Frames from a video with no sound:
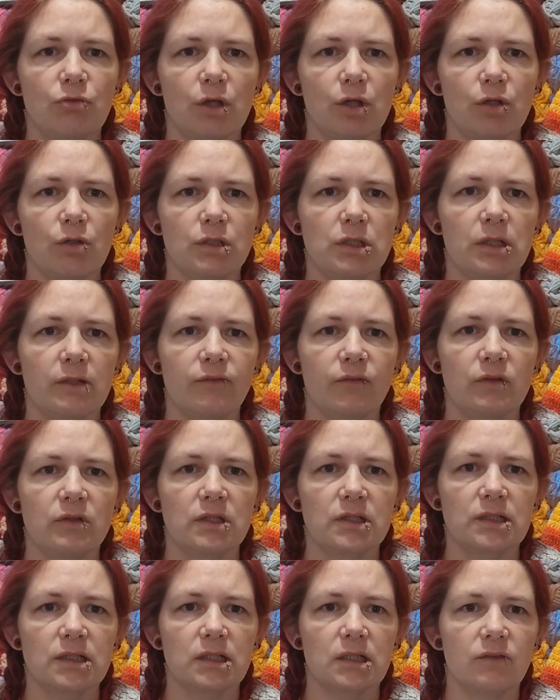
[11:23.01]
rows left on
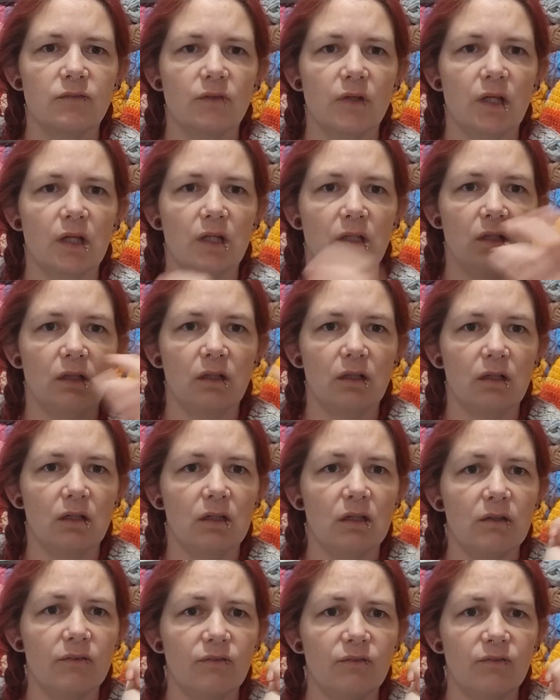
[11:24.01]
the sleeve and then the
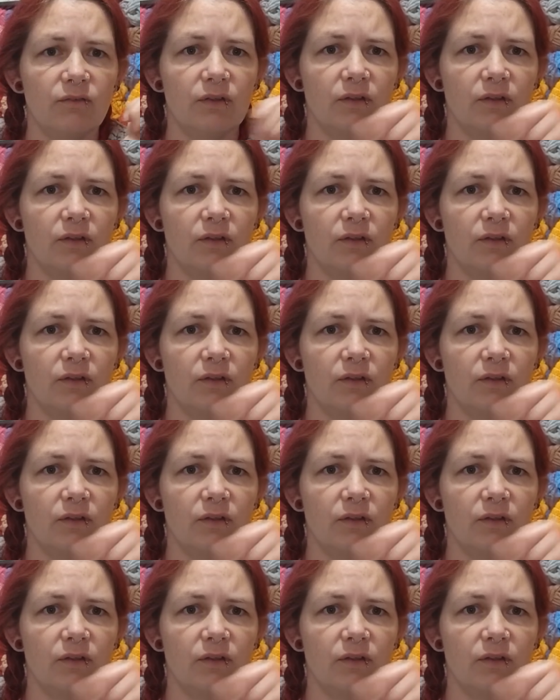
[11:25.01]
cuff